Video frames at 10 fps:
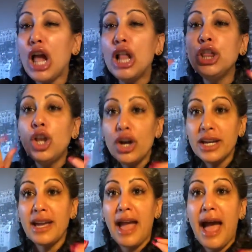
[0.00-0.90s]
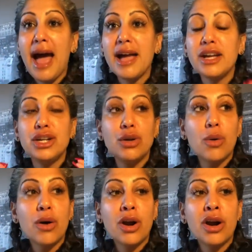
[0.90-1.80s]
look at
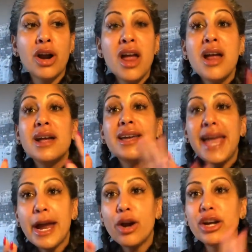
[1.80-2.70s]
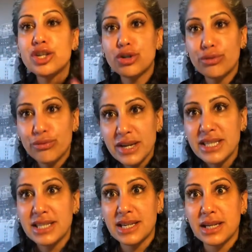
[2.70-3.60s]
your
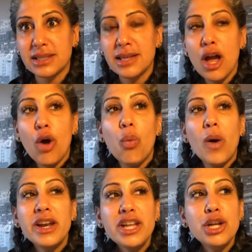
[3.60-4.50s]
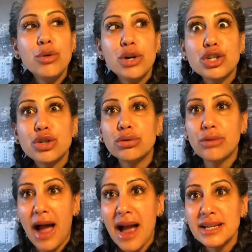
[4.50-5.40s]
characteristics. What are you
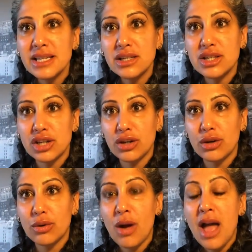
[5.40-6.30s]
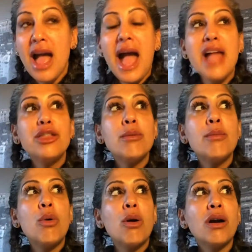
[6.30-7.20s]
attracted to? And the
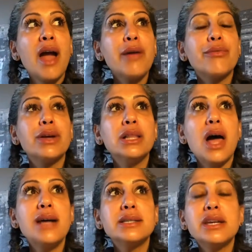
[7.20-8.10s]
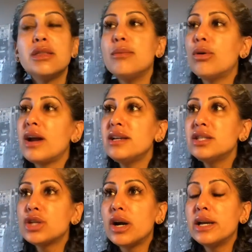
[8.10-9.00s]
more I realized, like the more I
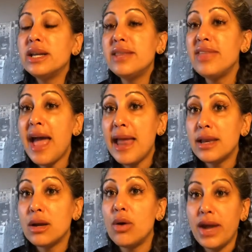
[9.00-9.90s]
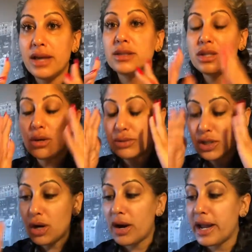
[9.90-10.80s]
started, then, okay, so
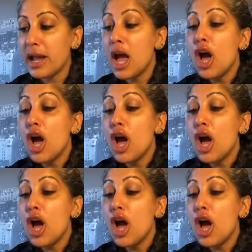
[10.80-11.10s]
sorry.